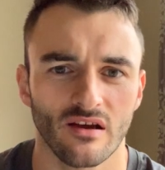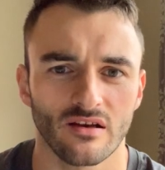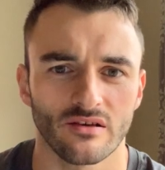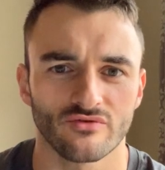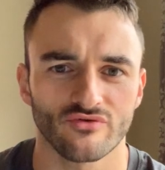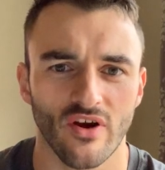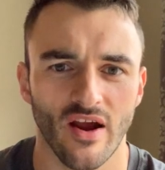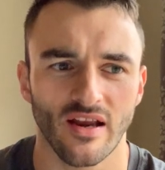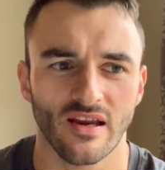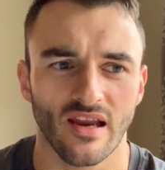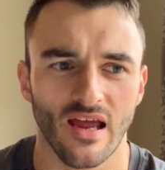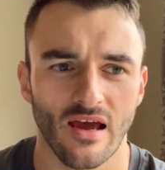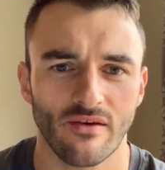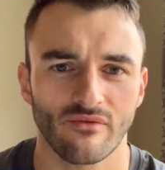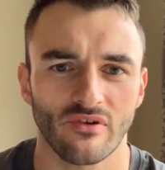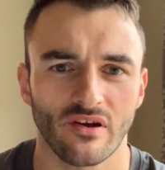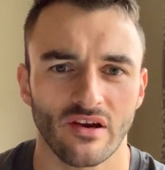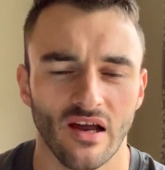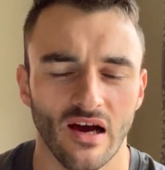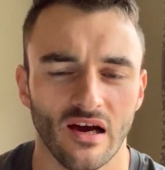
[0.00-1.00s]
and training
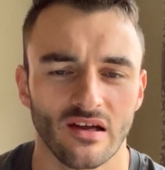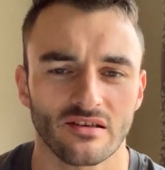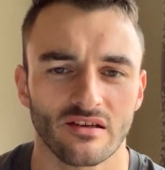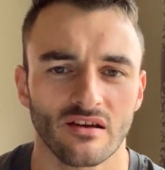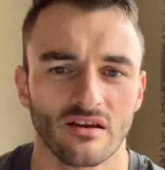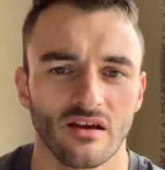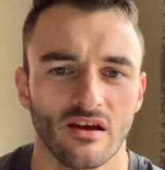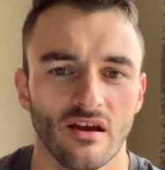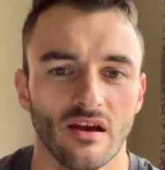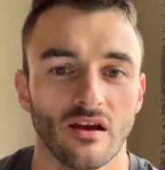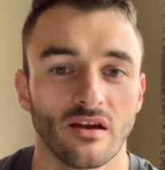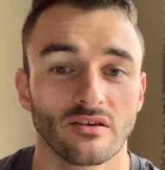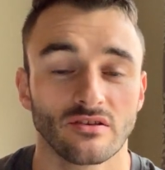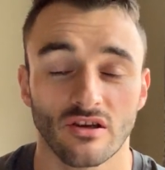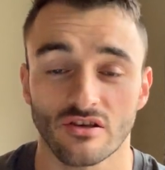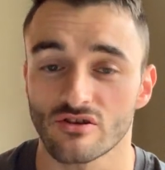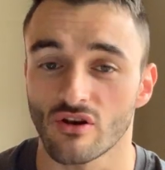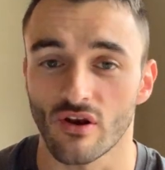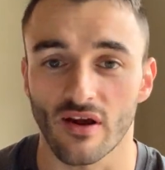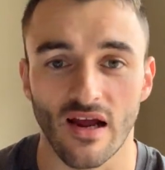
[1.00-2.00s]
heavier and harder?
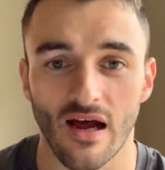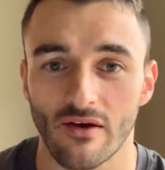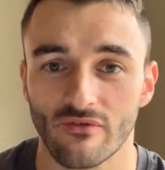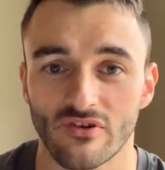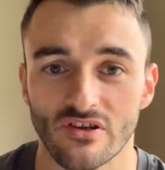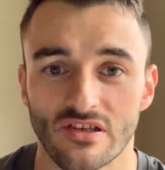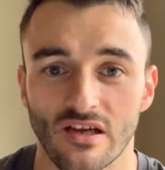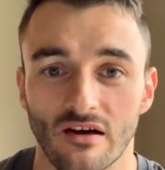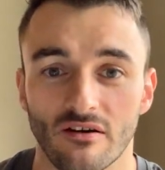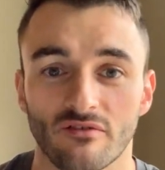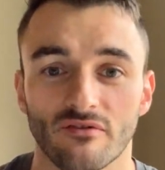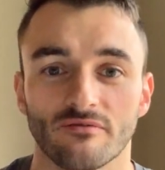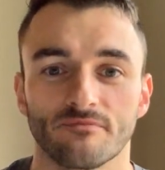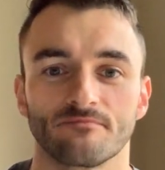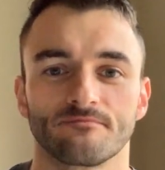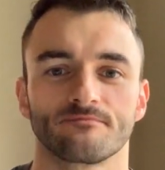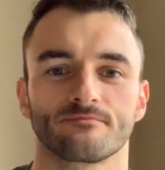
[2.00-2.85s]
Just look after yourself.